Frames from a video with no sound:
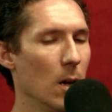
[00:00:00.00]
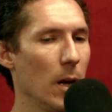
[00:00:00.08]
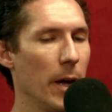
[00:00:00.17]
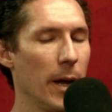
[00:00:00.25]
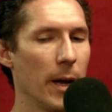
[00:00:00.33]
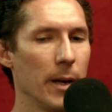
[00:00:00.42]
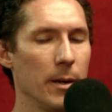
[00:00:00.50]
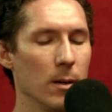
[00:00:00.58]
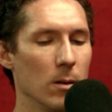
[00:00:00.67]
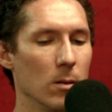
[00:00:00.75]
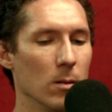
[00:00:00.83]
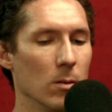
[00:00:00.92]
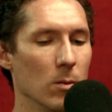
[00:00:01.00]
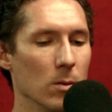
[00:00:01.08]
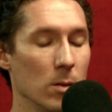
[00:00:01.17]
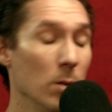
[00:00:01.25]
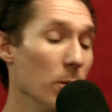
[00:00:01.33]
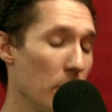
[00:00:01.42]
And
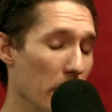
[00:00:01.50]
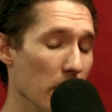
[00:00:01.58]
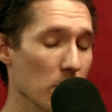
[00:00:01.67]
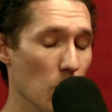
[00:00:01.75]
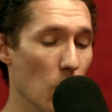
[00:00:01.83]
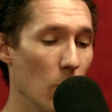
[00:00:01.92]
Two things. What am I, a